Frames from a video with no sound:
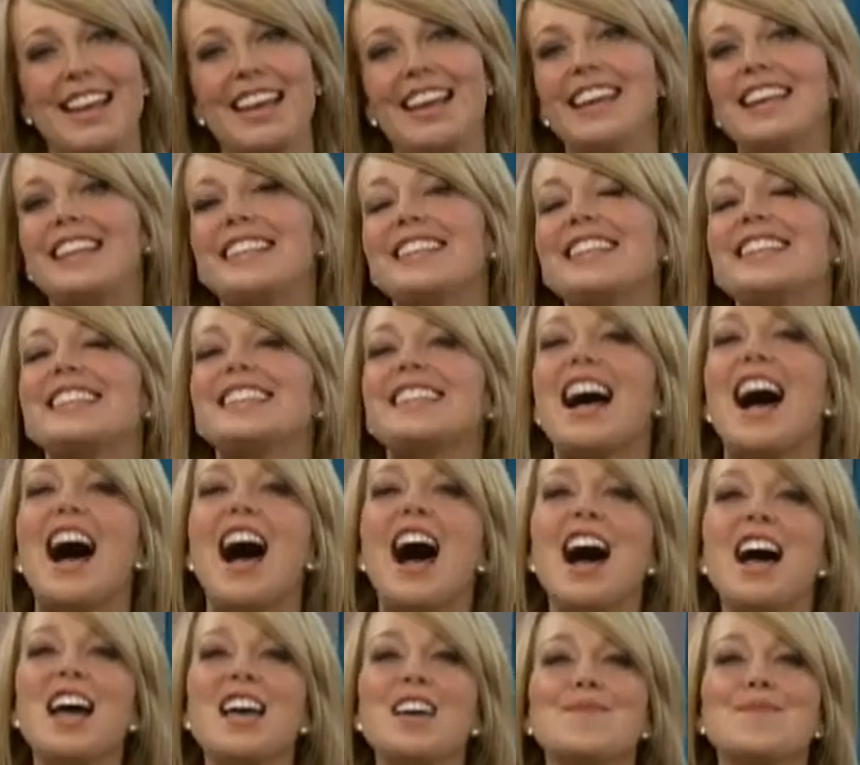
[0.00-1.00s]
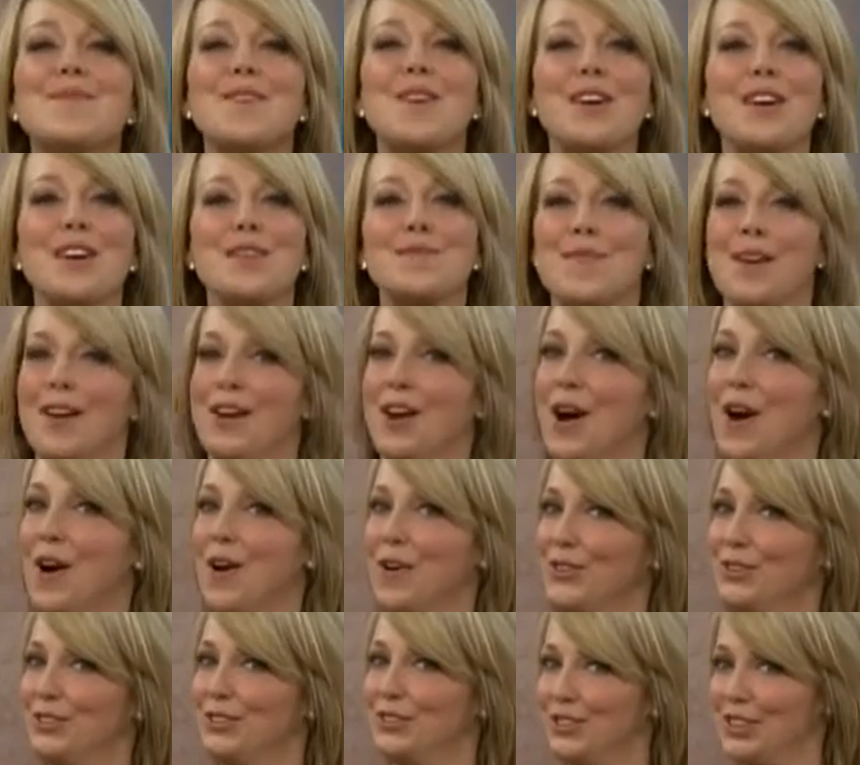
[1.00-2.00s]
Since I am wearing my
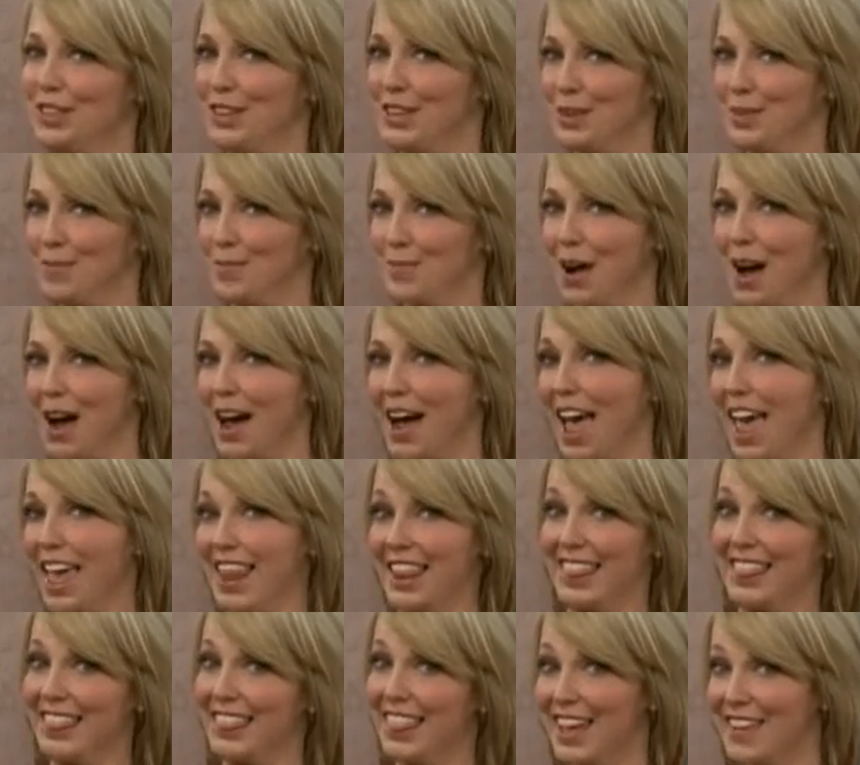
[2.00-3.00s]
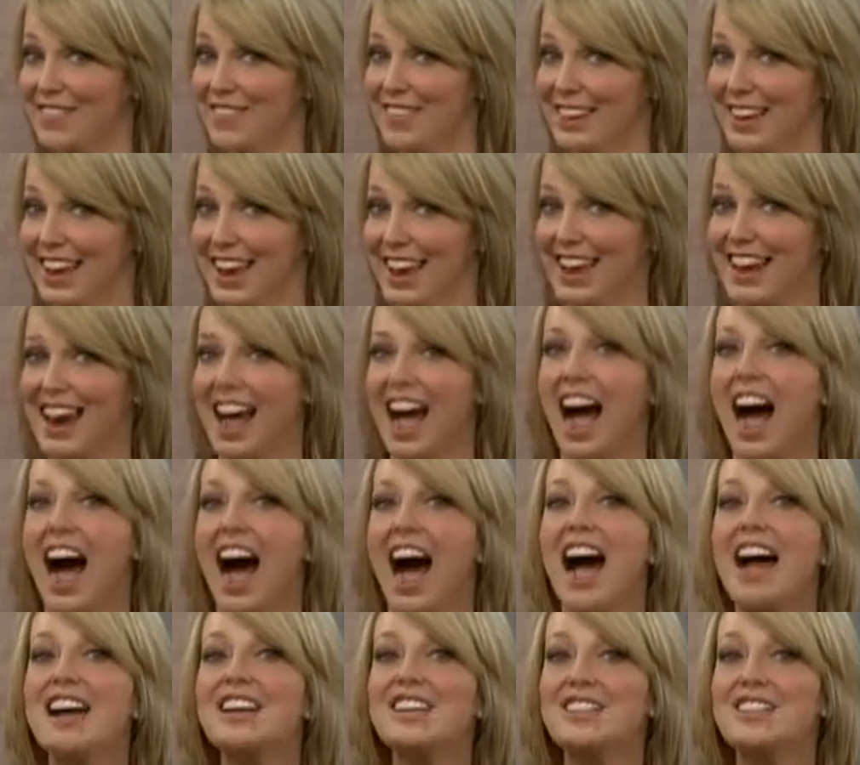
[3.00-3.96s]
own Genie Bra and loving it, I